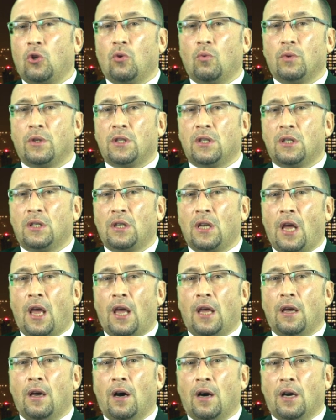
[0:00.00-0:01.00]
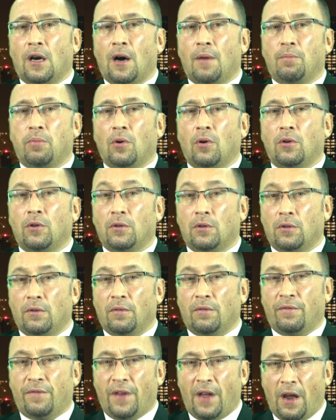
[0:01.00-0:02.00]
you would say a couple
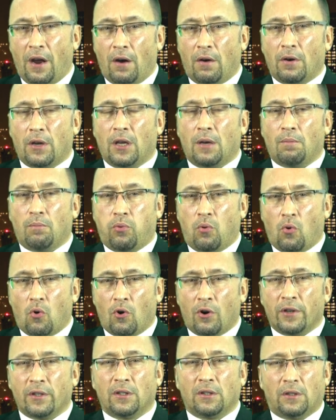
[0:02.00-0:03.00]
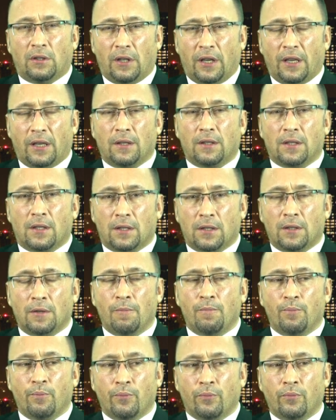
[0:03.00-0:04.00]
very important things
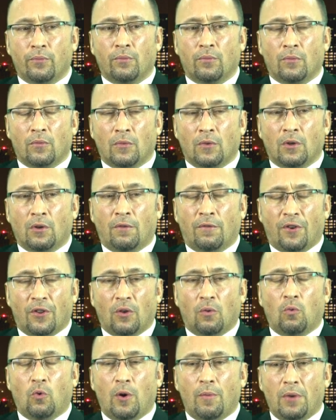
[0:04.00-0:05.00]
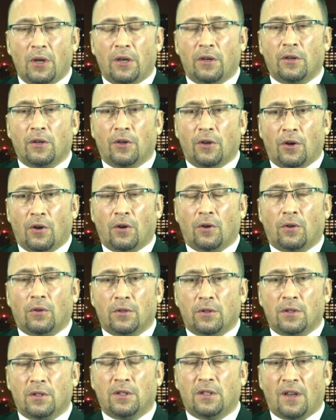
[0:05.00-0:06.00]
for the women and
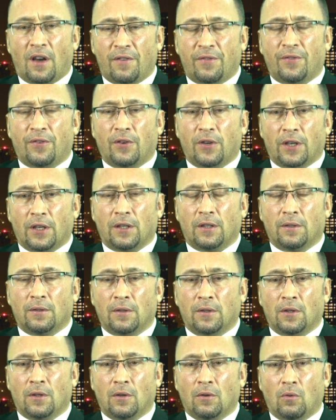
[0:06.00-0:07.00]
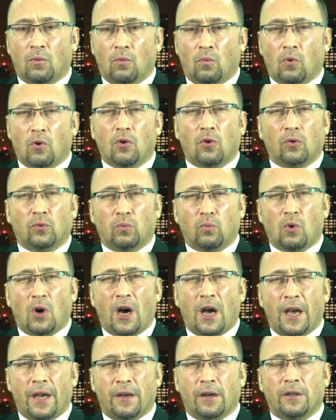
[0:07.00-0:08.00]
girls suffering
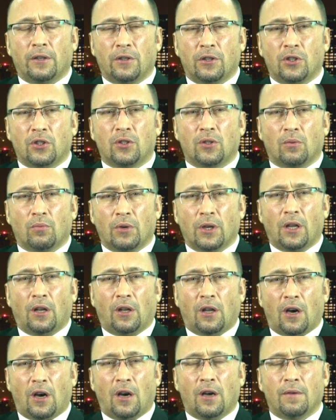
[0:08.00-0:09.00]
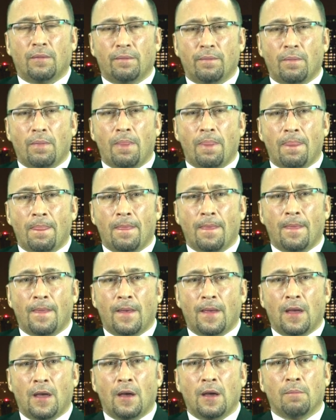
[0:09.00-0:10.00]
worldwide under Sharia law.
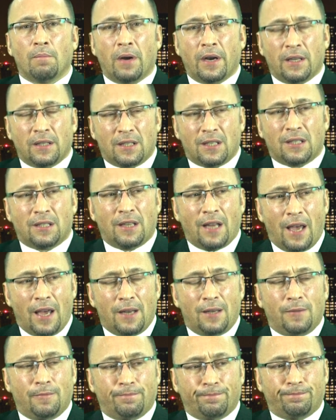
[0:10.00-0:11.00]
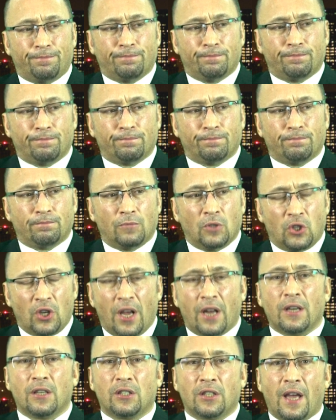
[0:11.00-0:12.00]
But instead,
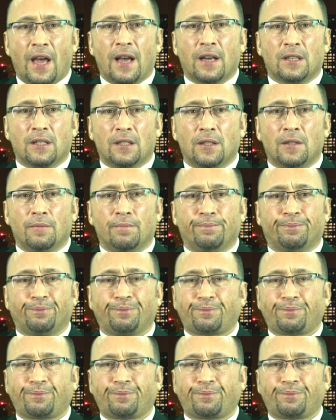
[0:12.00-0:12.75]
Janet Jackson,